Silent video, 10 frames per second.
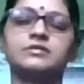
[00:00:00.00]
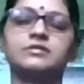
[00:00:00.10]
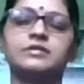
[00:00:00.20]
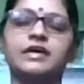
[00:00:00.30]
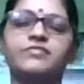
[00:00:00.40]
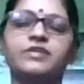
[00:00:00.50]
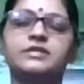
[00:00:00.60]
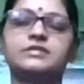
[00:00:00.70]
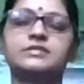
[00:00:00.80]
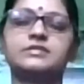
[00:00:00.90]
the
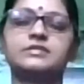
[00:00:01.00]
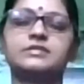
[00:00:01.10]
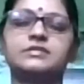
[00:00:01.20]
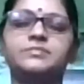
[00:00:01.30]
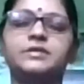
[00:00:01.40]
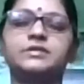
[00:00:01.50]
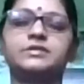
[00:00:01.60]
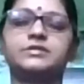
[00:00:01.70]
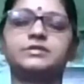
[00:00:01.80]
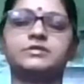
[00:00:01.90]
effect is tripled,
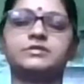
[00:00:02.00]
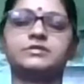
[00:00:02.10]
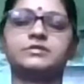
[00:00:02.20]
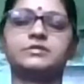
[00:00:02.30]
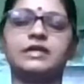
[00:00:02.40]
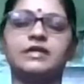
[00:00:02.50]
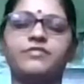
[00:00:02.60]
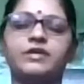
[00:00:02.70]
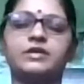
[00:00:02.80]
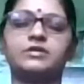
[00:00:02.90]
the
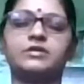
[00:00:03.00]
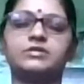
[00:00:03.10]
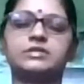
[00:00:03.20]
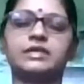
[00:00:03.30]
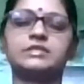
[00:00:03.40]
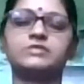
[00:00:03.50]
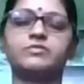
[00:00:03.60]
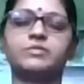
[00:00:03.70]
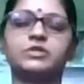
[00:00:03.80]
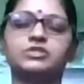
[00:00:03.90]
effect or the
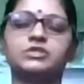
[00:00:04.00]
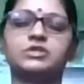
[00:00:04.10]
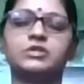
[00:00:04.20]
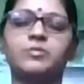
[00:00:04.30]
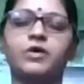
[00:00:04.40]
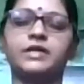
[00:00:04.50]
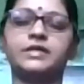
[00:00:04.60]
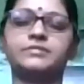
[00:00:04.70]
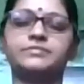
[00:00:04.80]
transformation in the body.